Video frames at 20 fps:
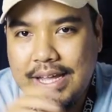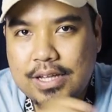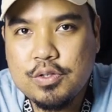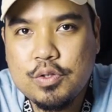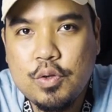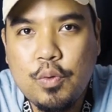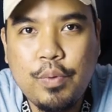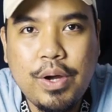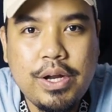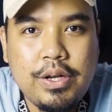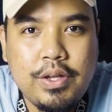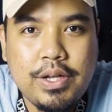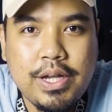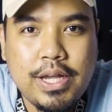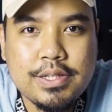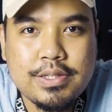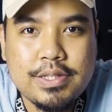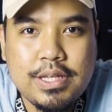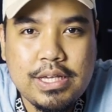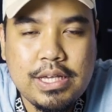guys, so what do you
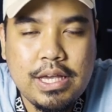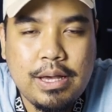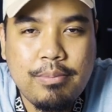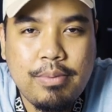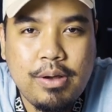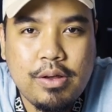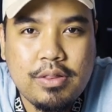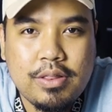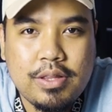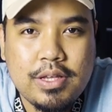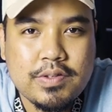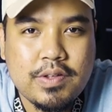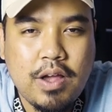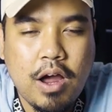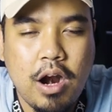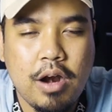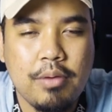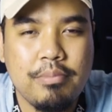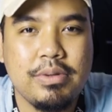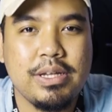guys think about this
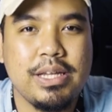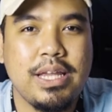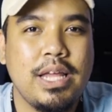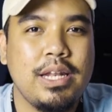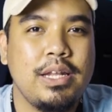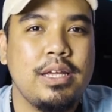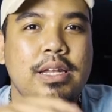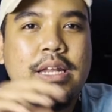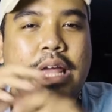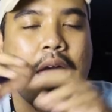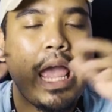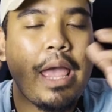Armaggeddon